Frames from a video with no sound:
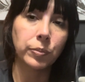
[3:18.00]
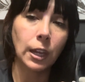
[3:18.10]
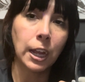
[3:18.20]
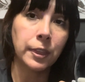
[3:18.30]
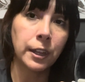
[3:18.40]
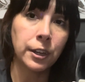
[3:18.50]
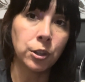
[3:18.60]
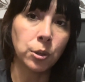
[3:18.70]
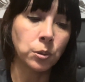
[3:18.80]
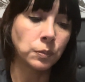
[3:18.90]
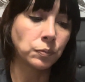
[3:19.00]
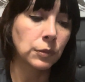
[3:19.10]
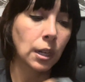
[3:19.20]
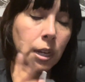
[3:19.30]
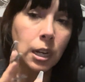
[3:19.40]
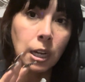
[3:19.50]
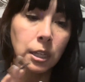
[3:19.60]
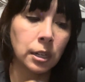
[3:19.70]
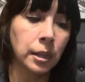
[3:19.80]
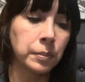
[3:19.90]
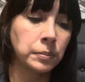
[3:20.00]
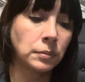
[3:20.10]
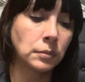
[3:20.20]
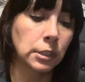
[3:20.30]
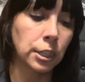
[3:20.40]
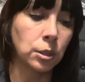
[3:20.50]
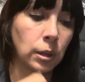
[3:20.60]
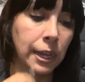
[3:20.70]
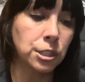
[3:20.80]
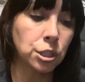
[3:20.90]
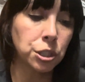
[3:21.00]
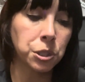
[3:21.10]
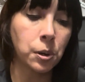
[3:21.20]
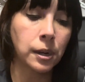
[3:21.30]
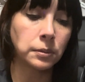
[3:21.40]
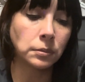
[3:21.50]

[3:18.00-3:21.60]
And then you cut them, like you lace your shoe up,